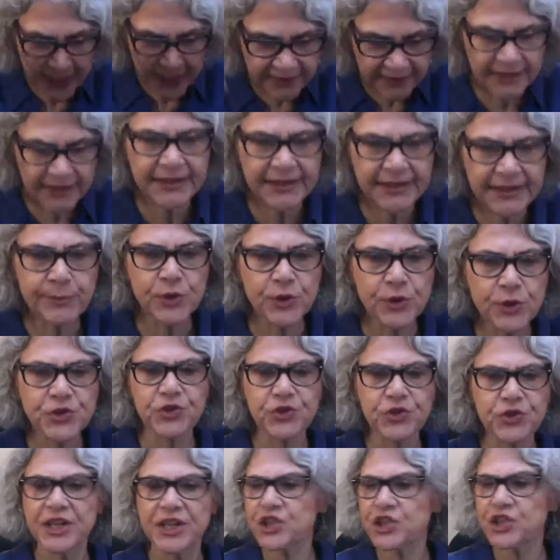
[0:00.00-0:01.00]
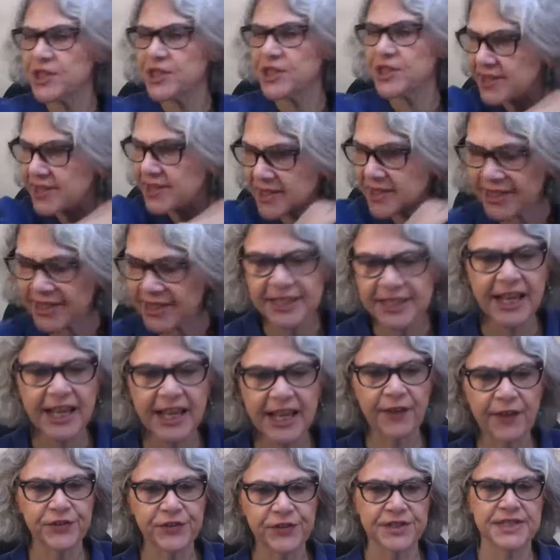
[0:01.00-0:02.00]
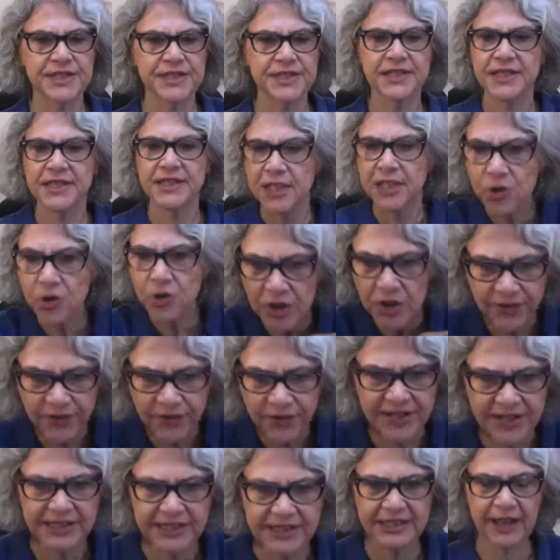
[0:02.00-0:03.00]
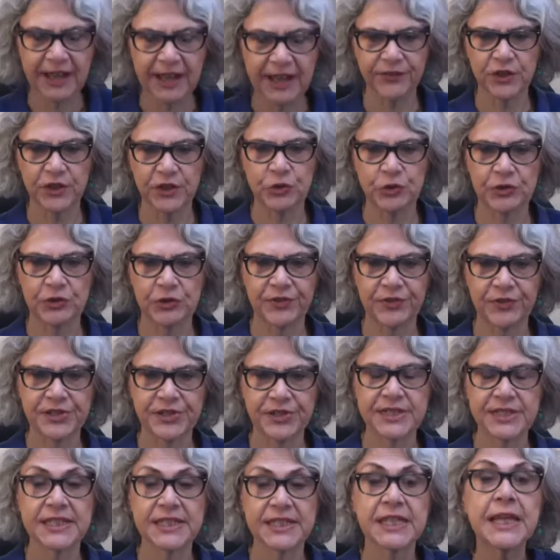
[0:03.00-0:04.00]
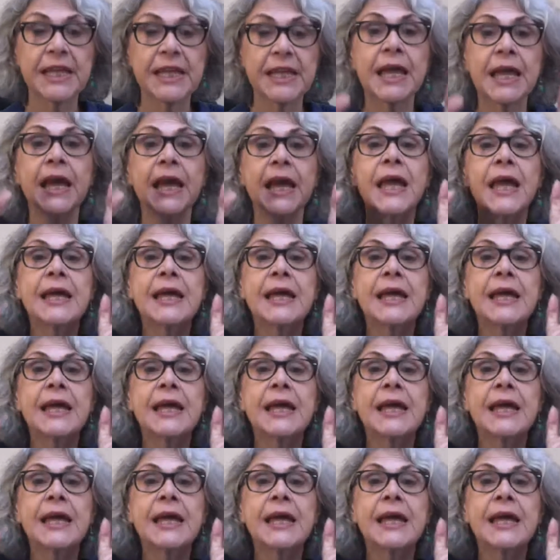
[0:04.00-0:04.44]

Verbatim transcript: in the demonstrations, city after city, university after university,